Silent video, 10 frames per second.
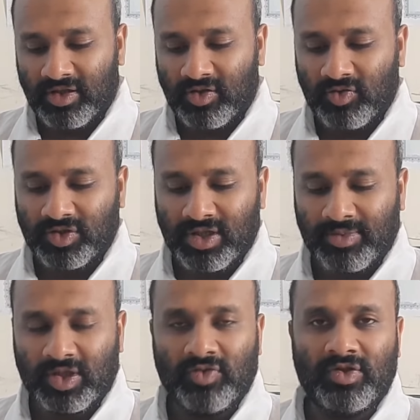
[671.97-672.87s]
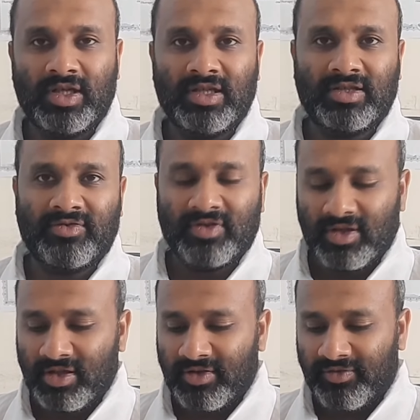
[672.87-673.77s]
called subcutaneous
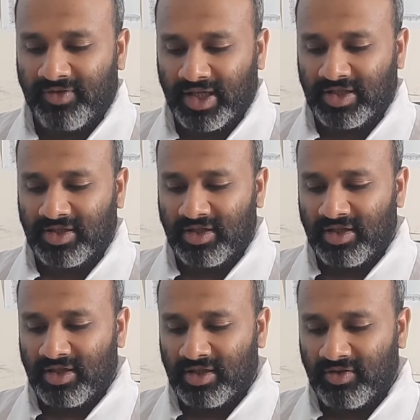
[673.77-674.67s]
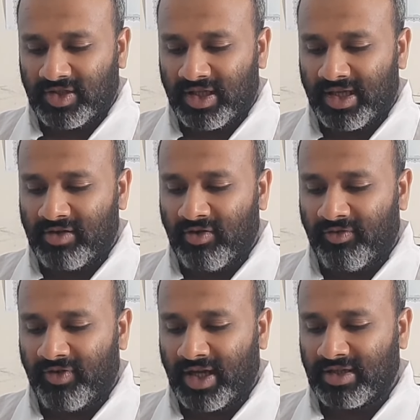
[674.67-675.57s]
fat, there is a layer of
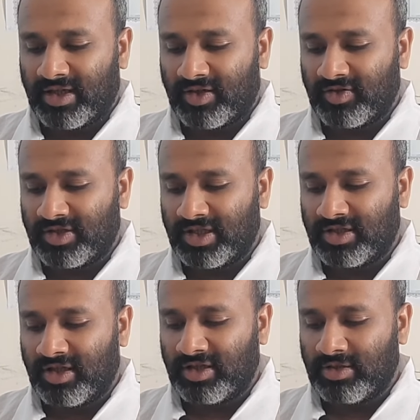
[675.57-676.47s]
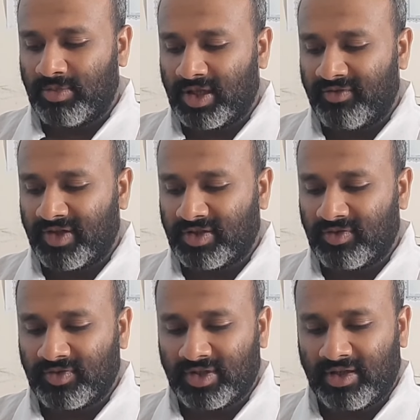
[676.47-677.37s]
fat that contains larger blood
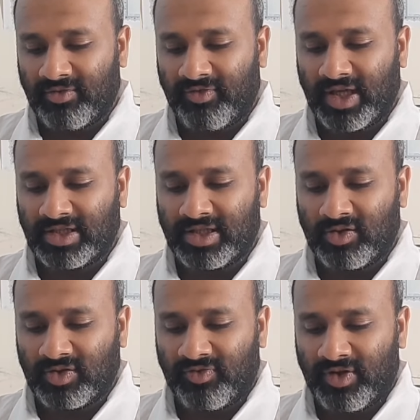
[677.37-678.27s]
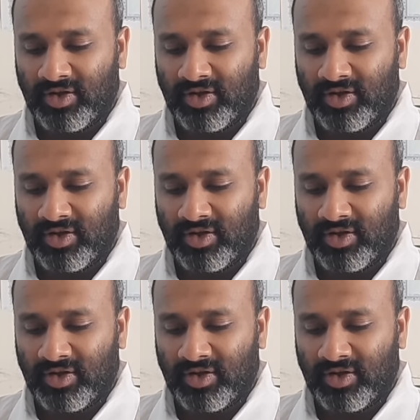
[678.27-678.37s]
vessels and fat cells